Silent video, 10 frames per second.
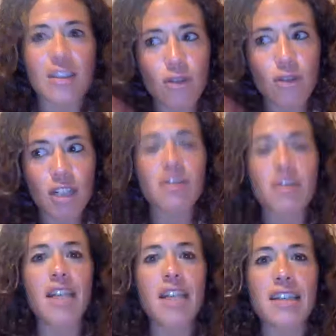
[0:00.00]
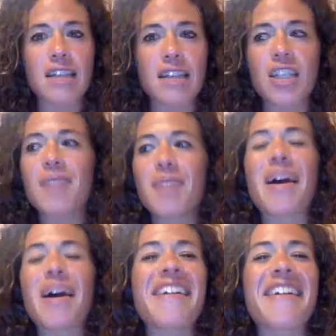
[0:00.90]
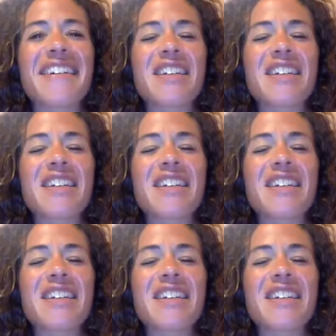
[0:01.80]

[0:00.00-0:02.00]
As soon as she realized it, she did better.